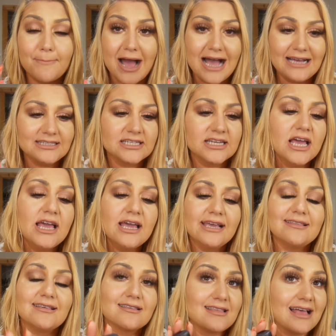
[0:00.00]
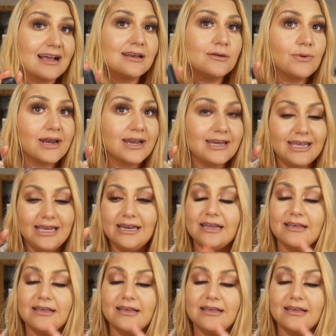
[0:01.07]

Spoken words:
matte. It's exactly what I need.